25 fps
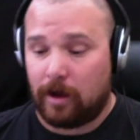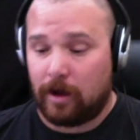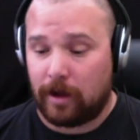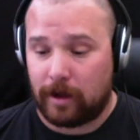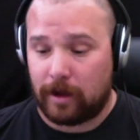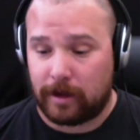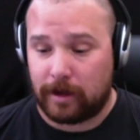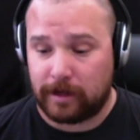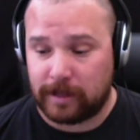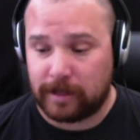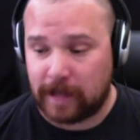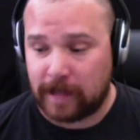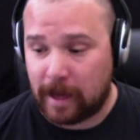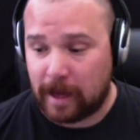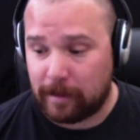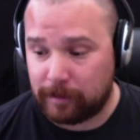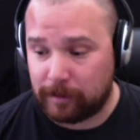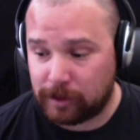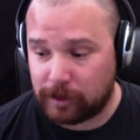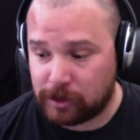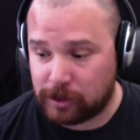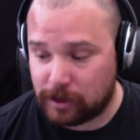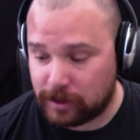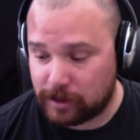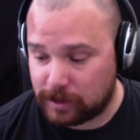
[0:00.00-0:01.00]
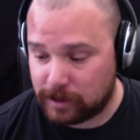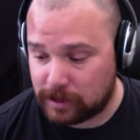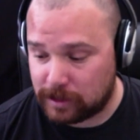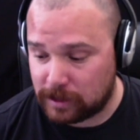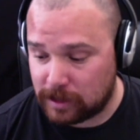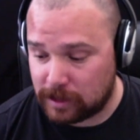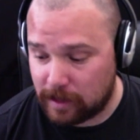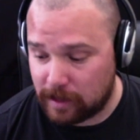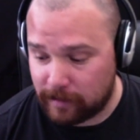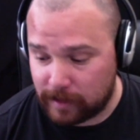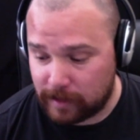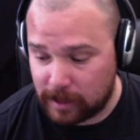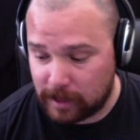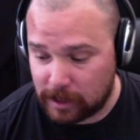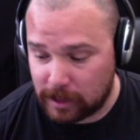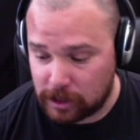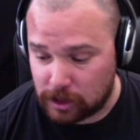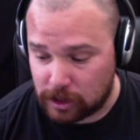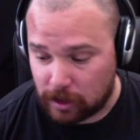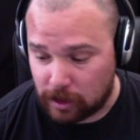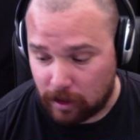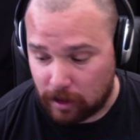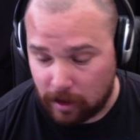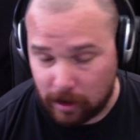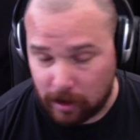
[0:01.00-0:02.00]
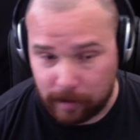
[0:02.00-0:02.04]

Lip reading: on Tablature and Seven Nation